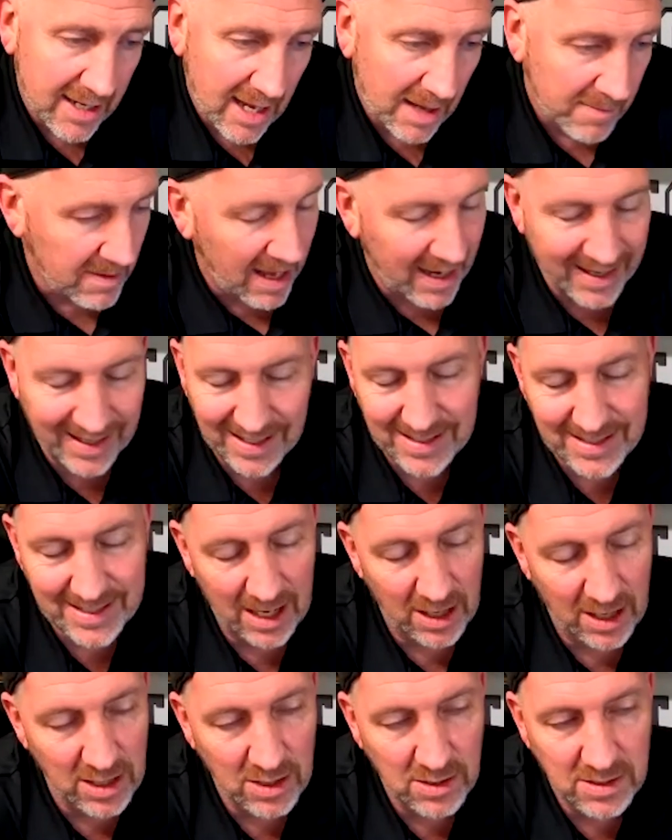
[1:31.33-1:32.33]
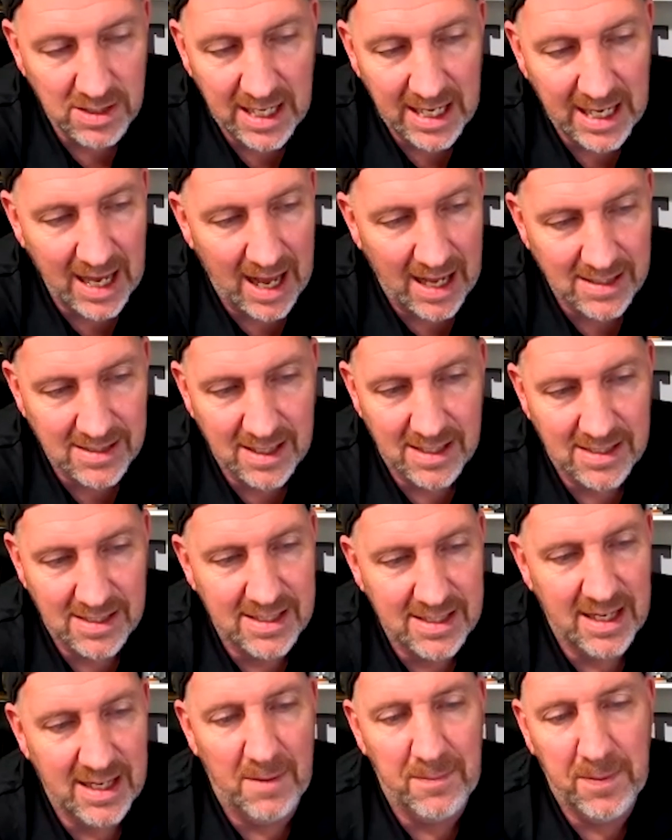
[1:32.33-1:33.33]
I'm not going to tell you Deion's going to
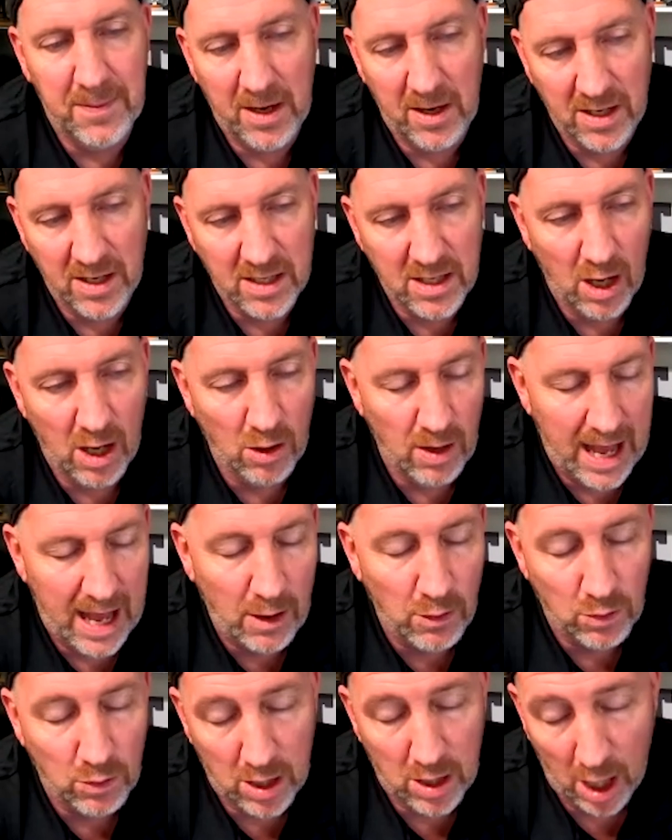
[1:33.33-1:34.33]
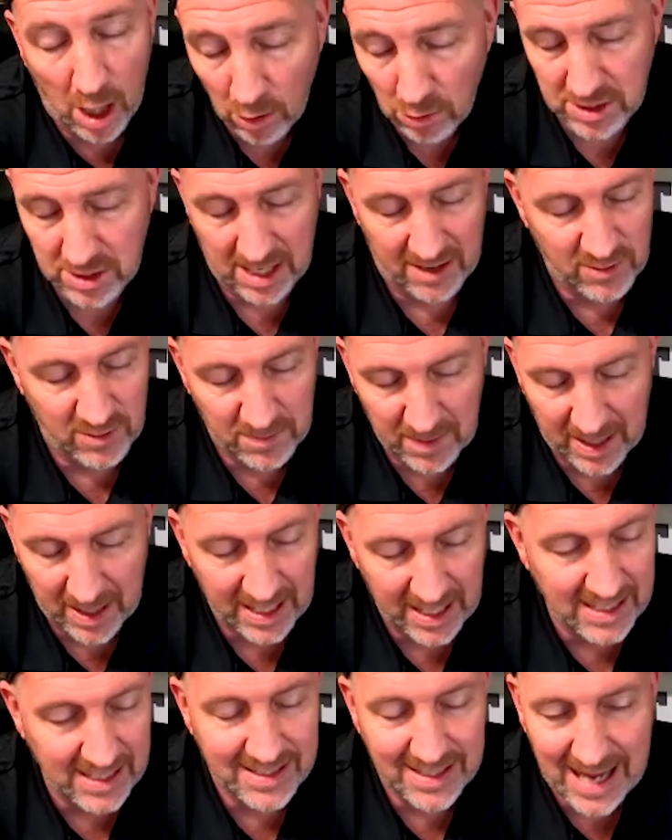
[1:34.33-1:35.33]
sit up here and out-coach everybody.
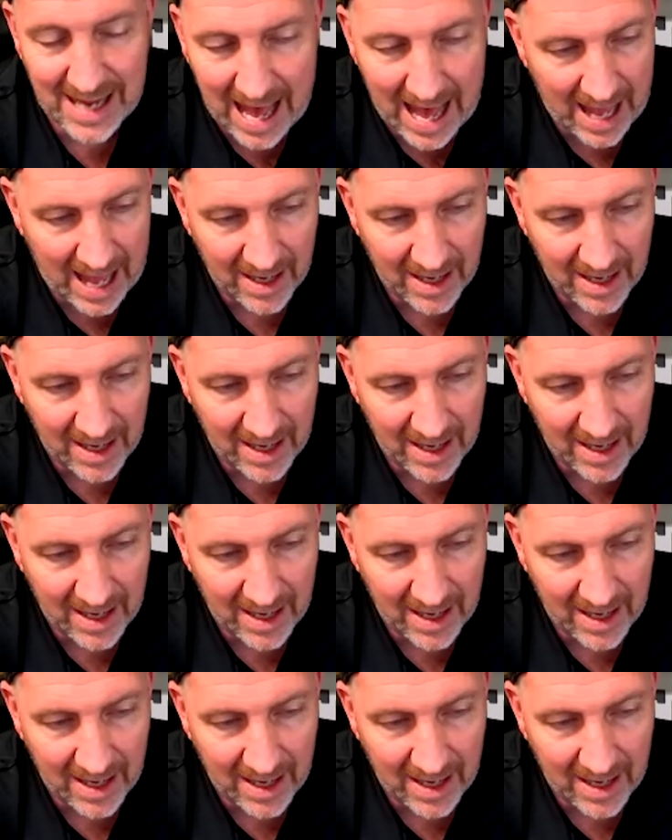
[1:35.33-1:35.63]
He's not.